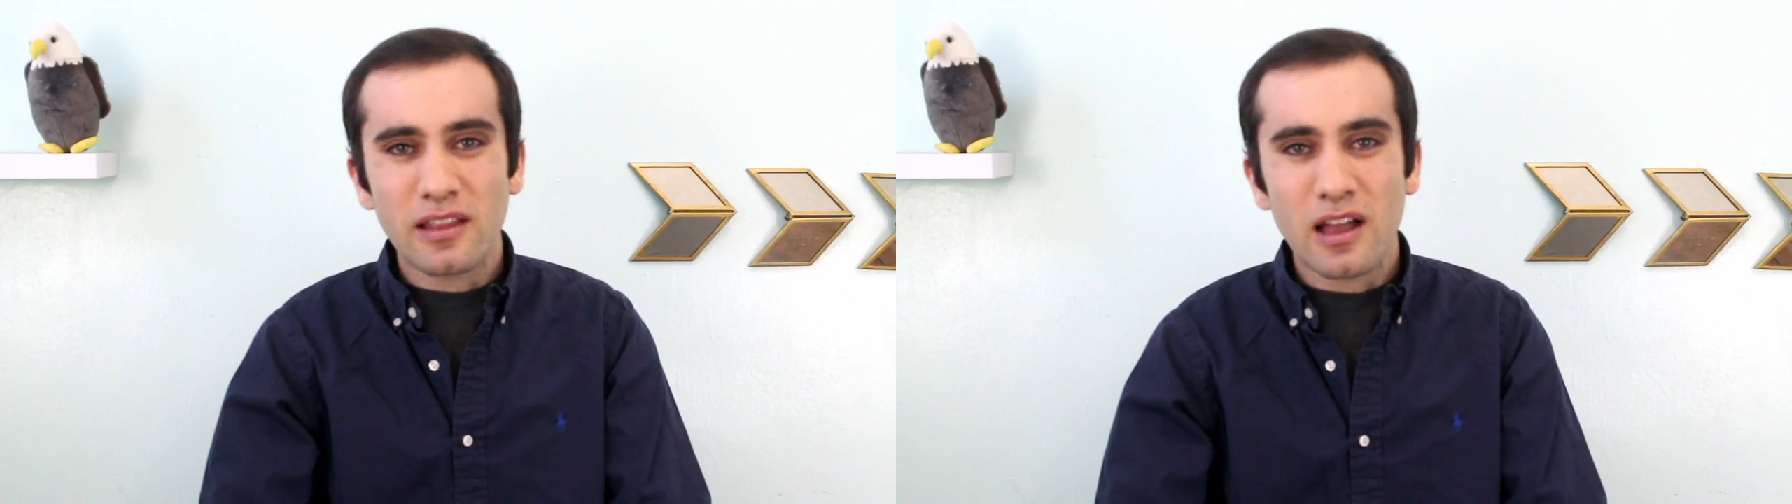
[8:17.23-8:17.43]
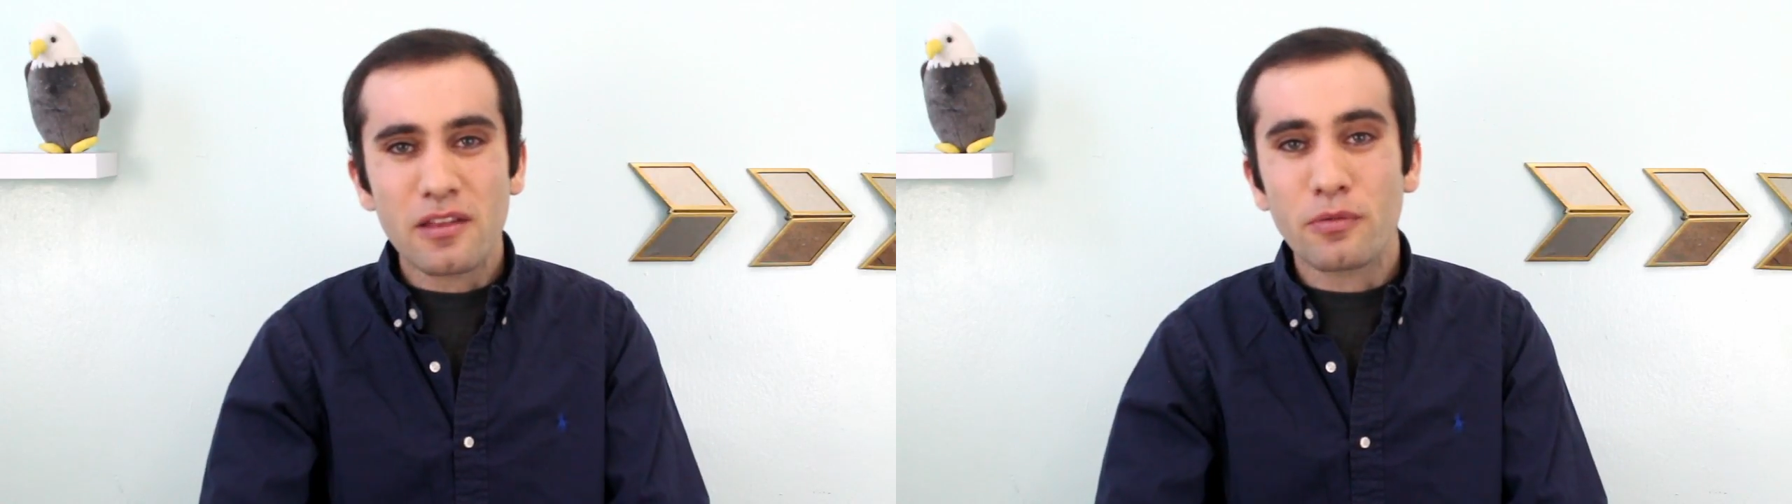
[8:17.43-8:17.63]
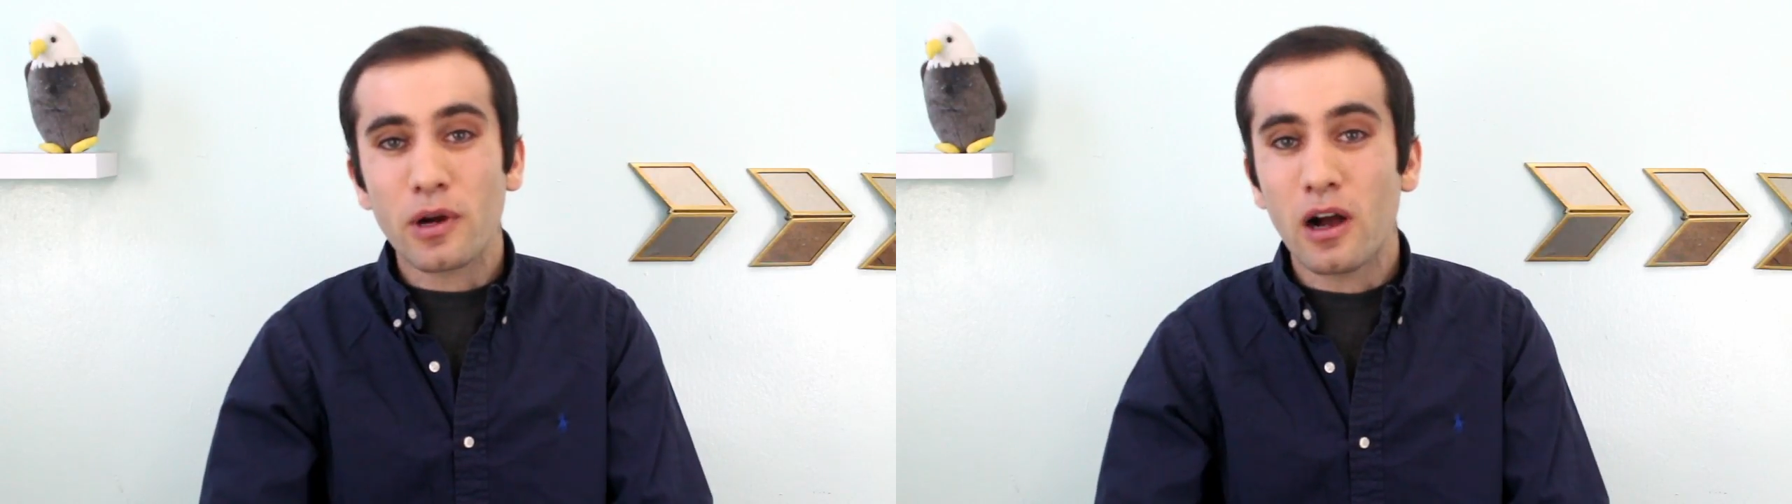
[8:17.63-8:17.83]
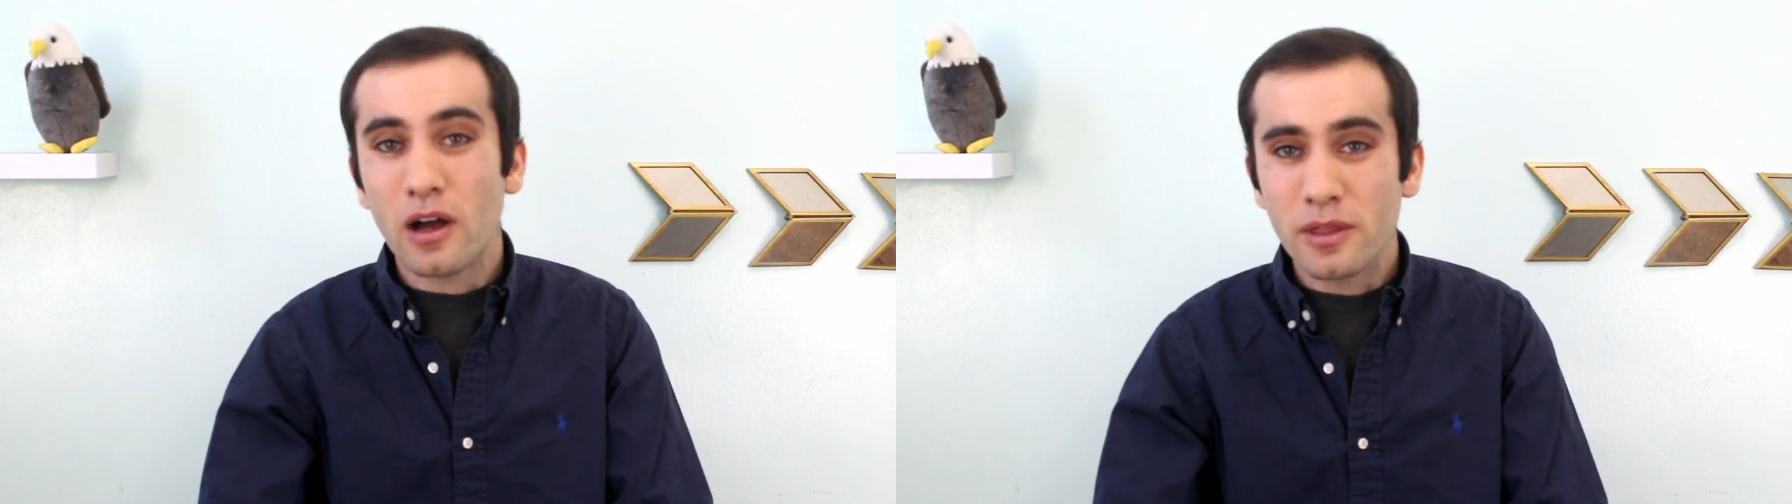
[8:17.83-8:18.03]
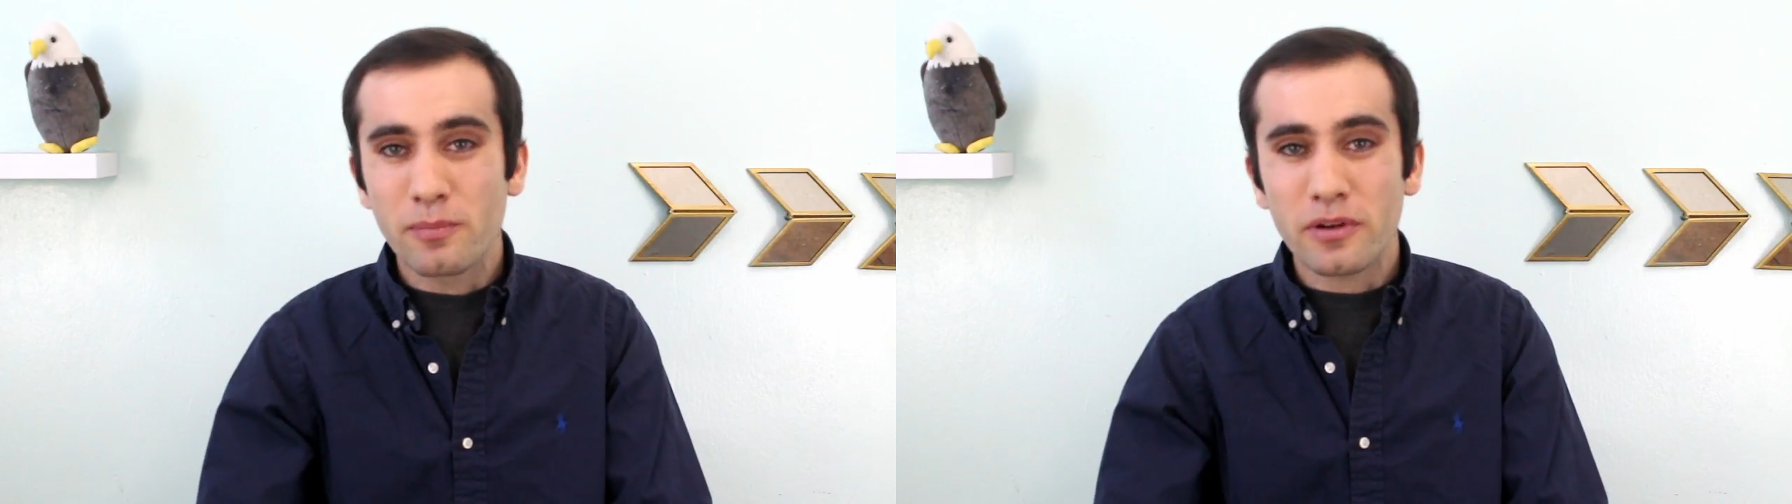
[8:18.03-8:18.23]
laws were
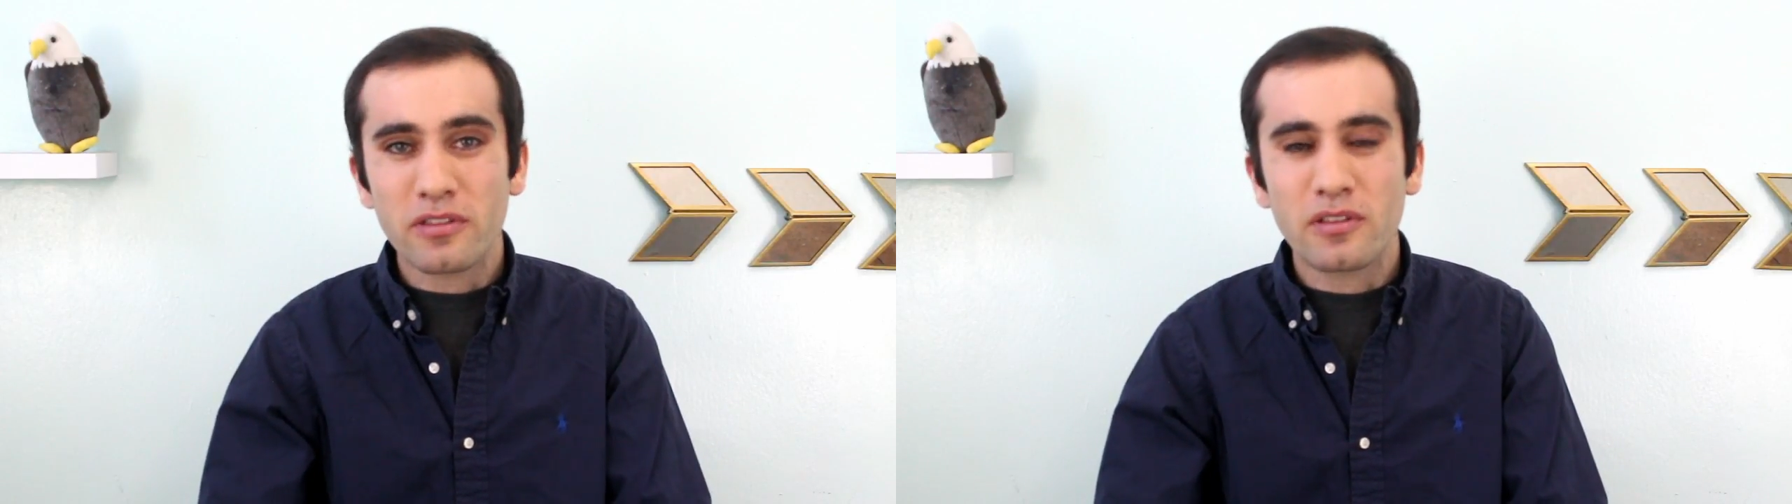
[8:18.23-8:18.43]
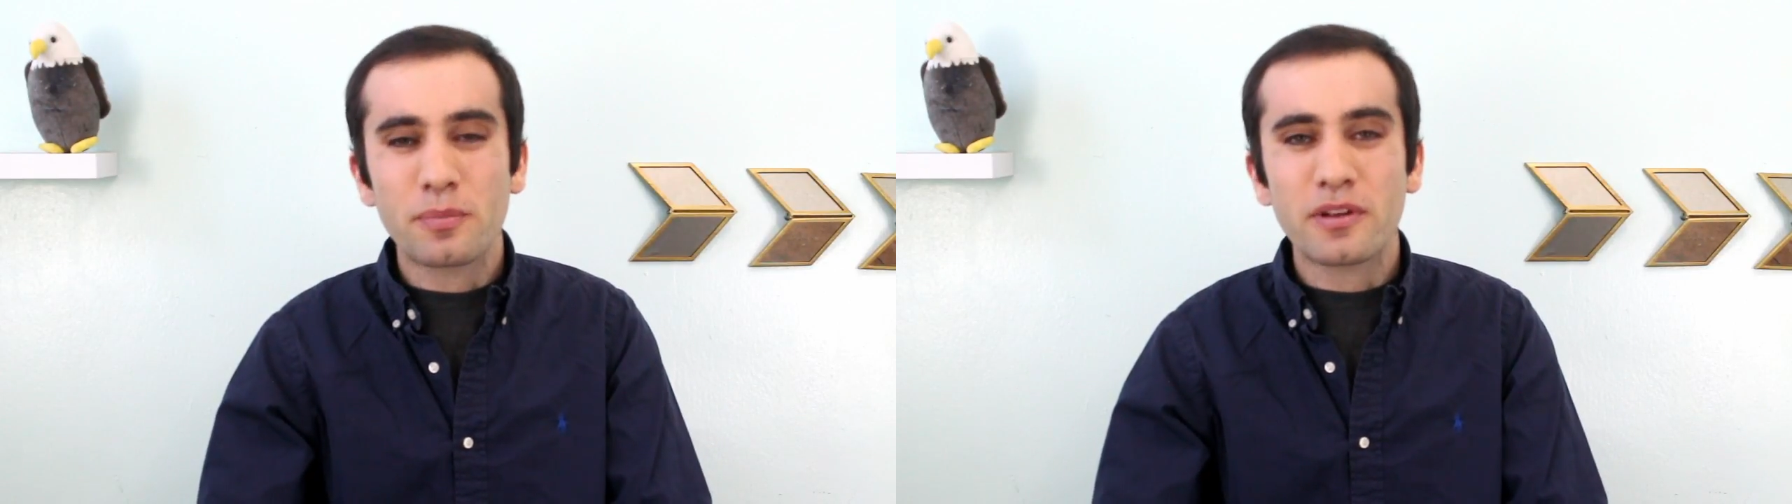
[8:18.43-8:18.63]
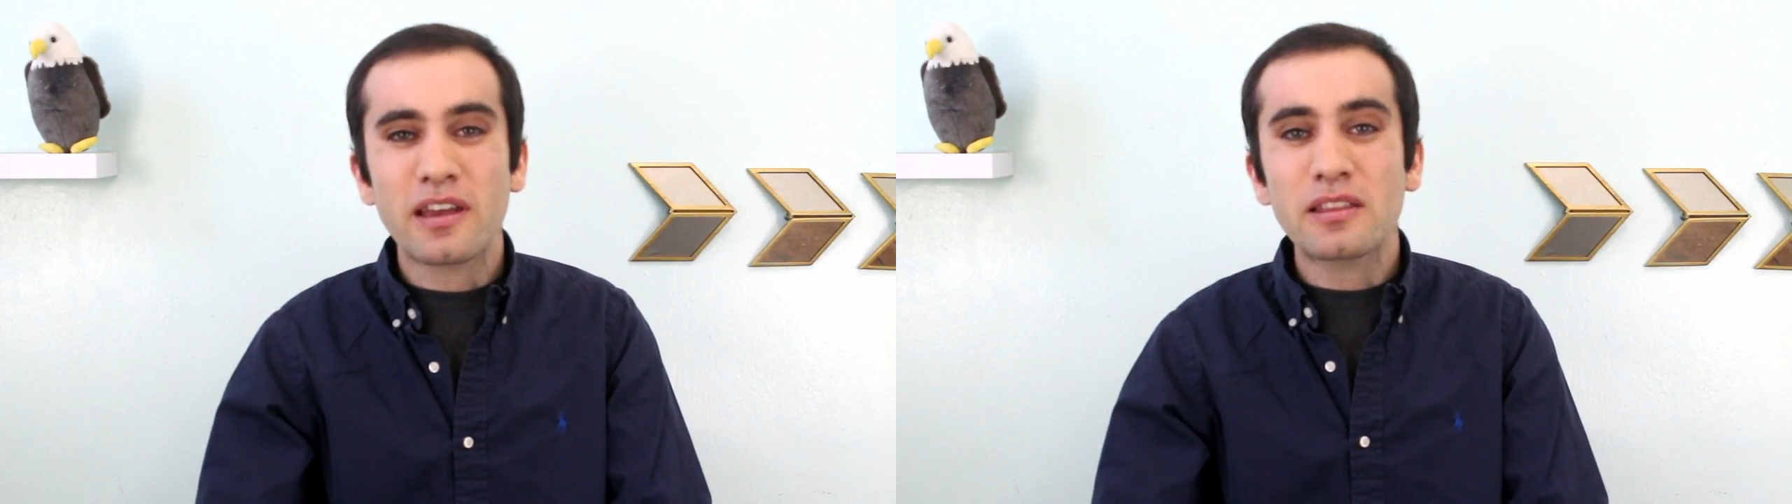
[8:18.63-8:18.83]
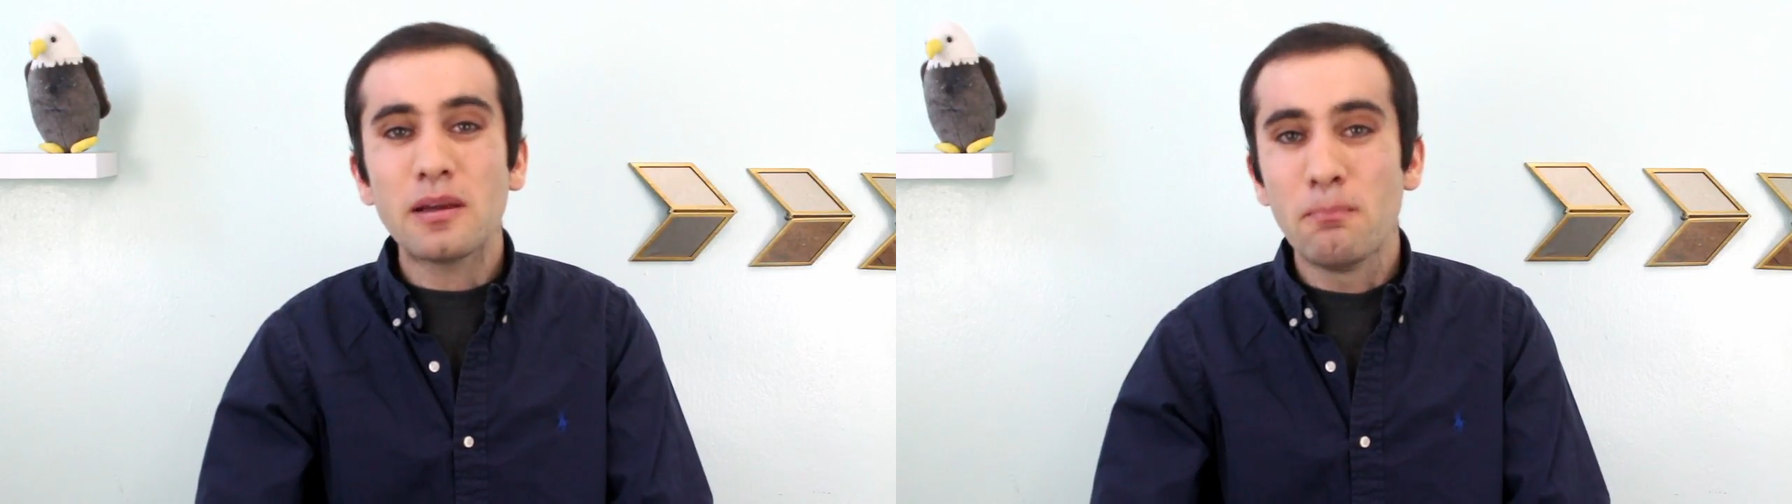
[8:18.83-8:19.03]
on the books to protect the